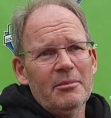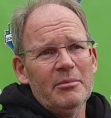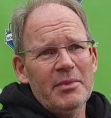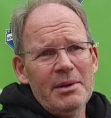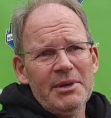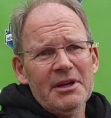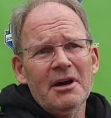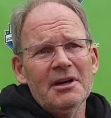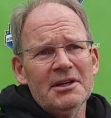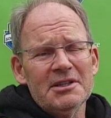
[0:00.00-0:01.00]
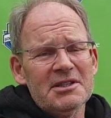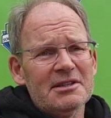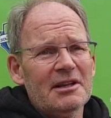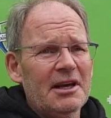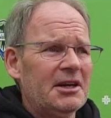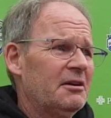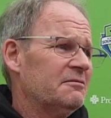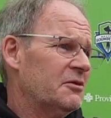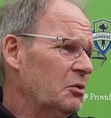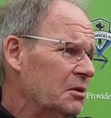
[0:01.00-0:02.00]
Maybe not as like a
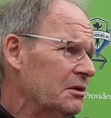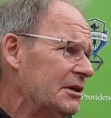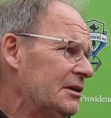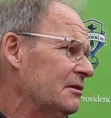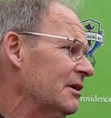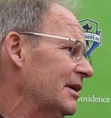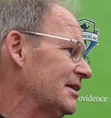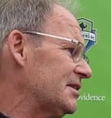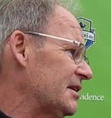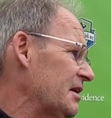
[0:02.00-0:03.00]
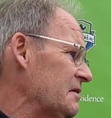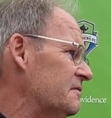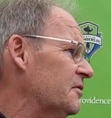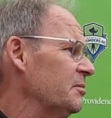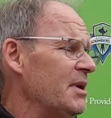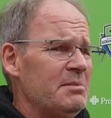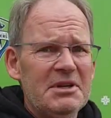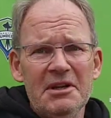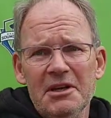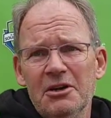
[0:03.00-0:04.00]
vocal leader like Steph or maybe
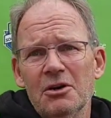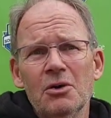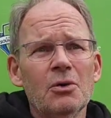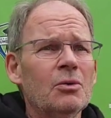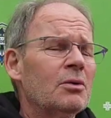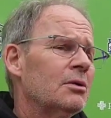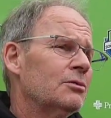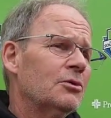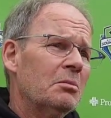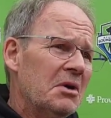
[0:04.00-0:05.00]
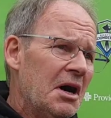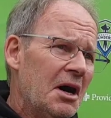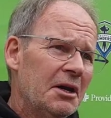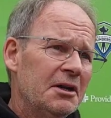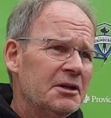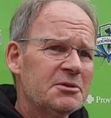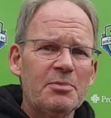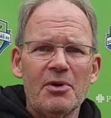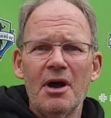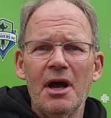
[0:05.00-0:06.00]
Nico or Roman in his
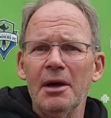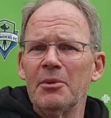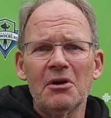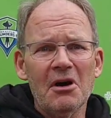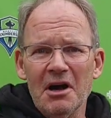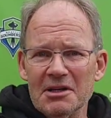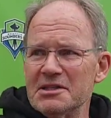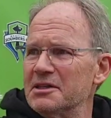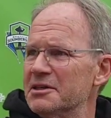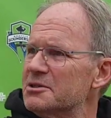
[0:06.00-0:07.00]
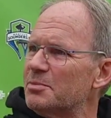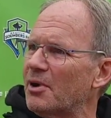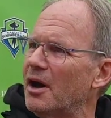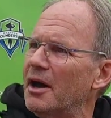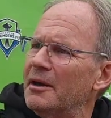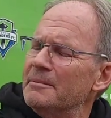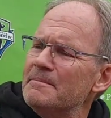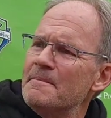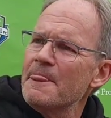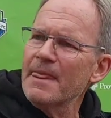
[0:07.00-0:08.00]
prime or Ozzy in his prime,
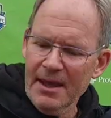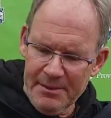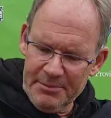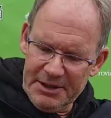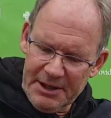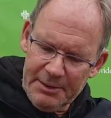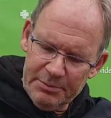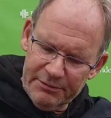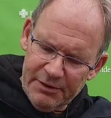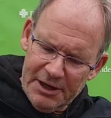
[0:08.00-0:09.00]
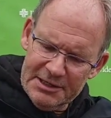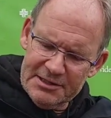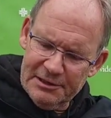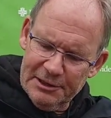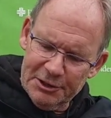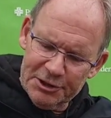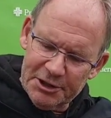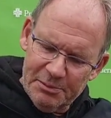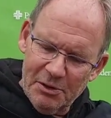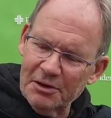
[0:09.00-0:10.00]
but he provides the
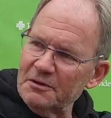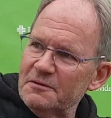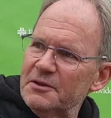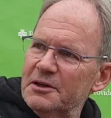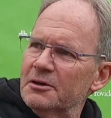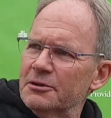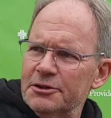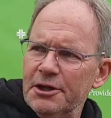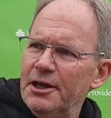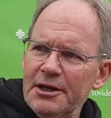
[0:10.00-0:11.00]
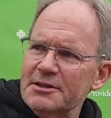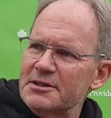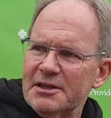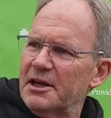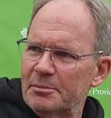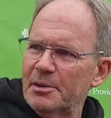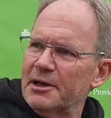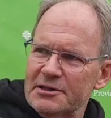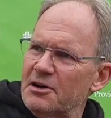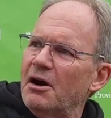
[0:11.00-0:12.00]
leadership on the field. He doesn't take
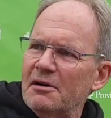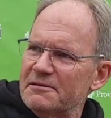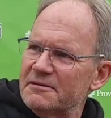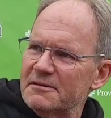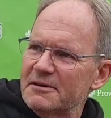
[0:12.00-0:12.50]
plays off.